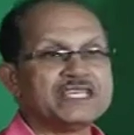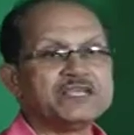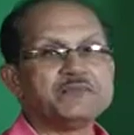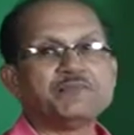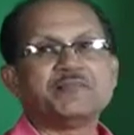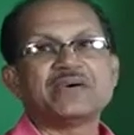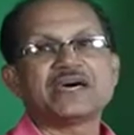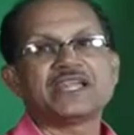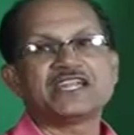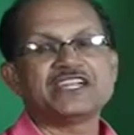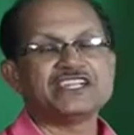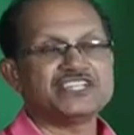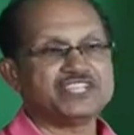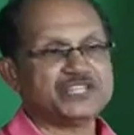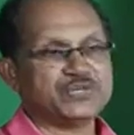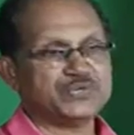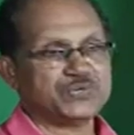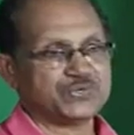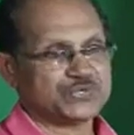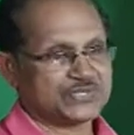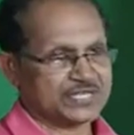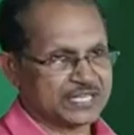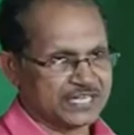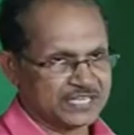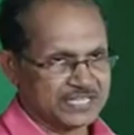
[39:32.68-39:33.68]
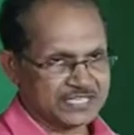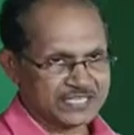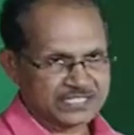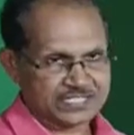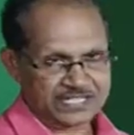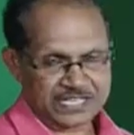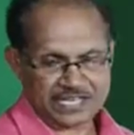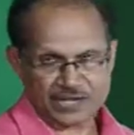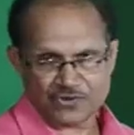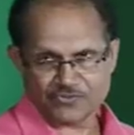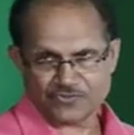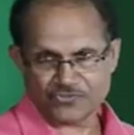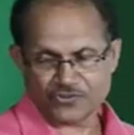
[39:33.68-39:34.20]
imperatives that is
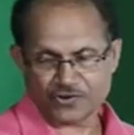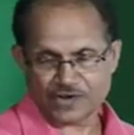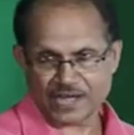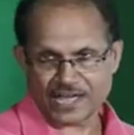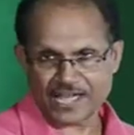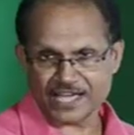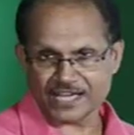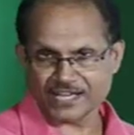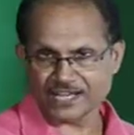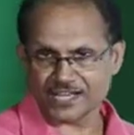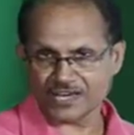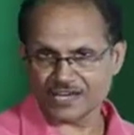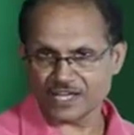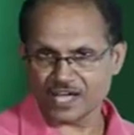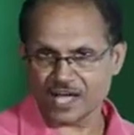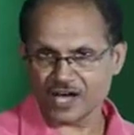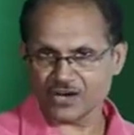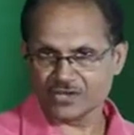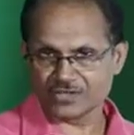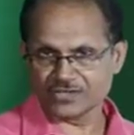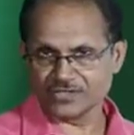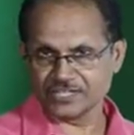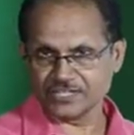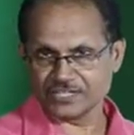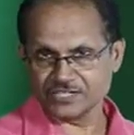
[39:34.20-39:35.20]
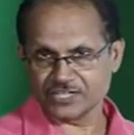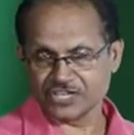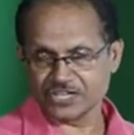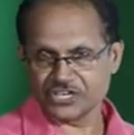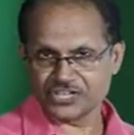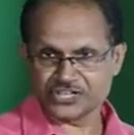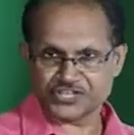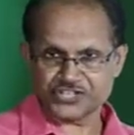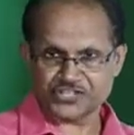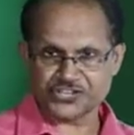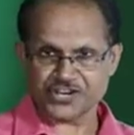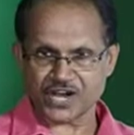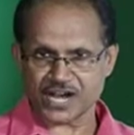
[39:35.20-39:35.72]
for angry order
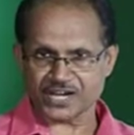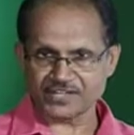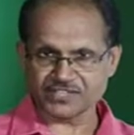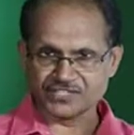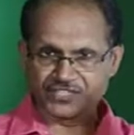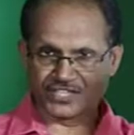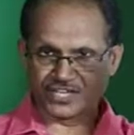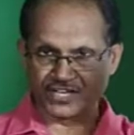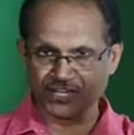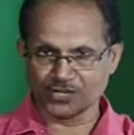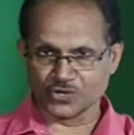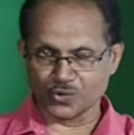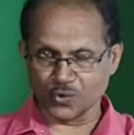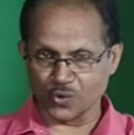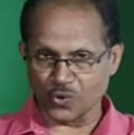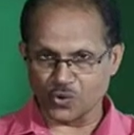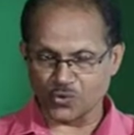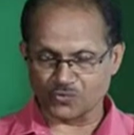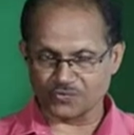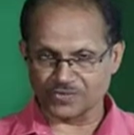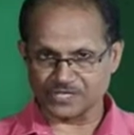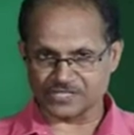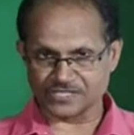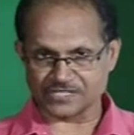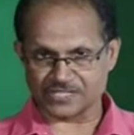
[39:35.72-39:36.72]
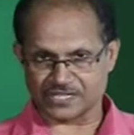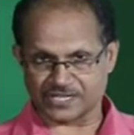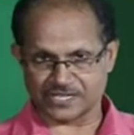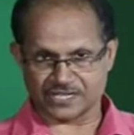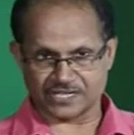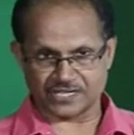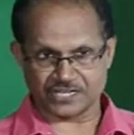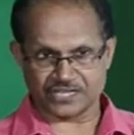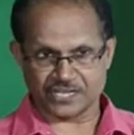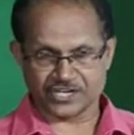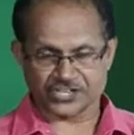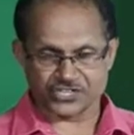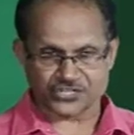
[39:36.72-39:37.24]
shut the door we
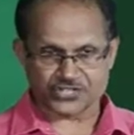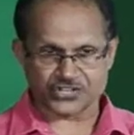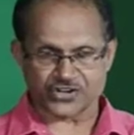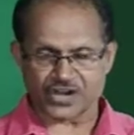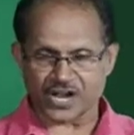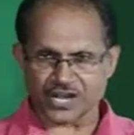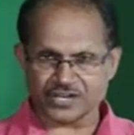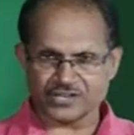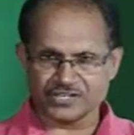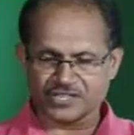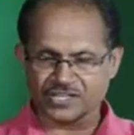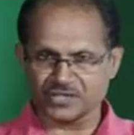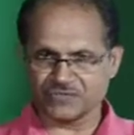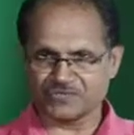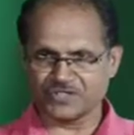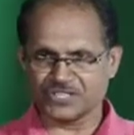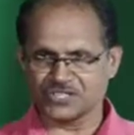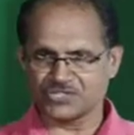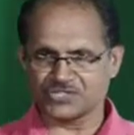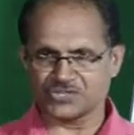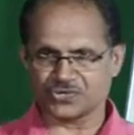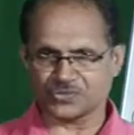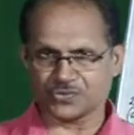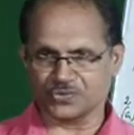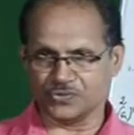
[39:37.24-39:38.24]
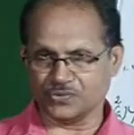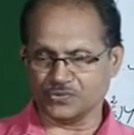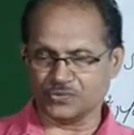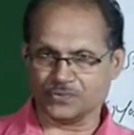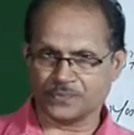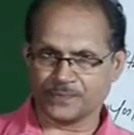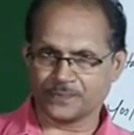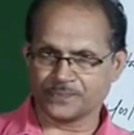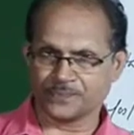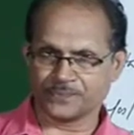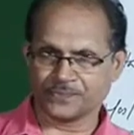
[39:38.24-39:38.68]
say, shut the window,